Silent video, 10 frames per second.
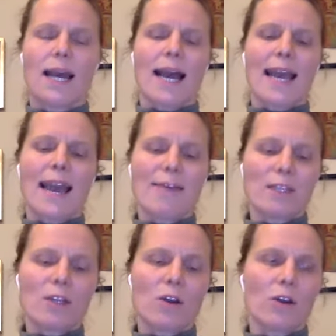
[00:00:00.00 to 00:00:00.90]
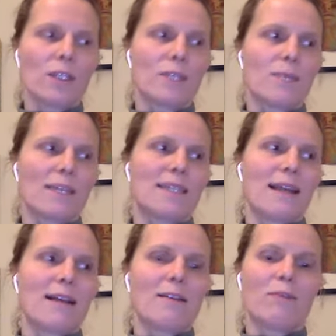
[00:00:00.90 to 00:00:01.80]
I haven't heard it
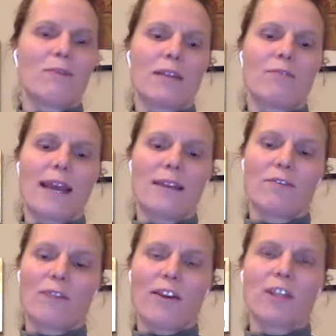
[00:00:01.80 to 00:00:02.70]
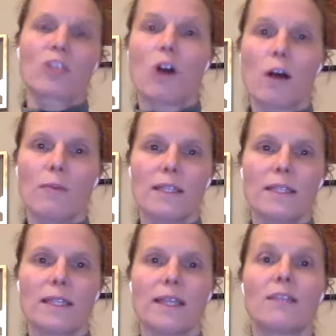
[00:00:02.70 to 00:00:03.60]
myself, but I read various
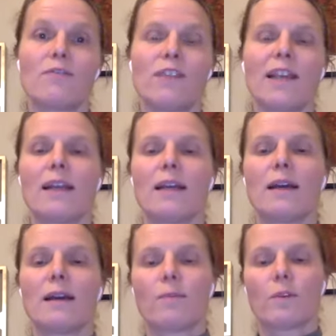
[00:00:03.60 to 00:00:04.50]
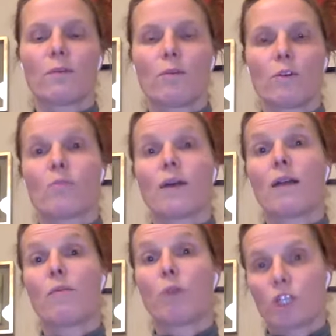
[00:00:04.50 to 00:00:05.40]
comments that it's really
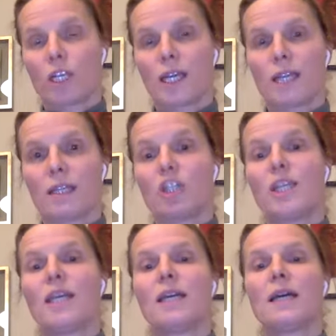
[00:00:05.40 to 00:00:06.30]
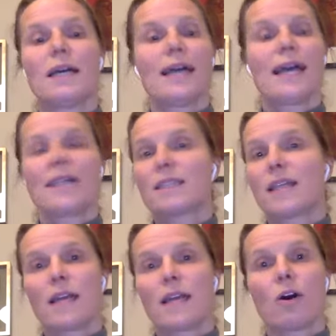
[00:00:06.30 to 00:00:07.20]
worthwhile watching it. And she has
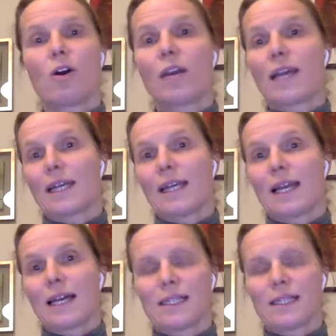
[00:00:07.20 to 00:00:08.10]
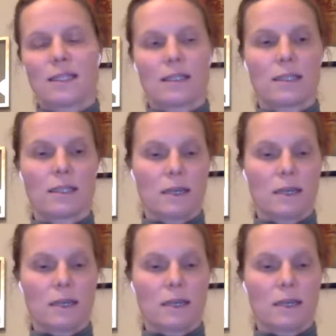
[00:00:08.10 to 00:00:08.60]
done online classes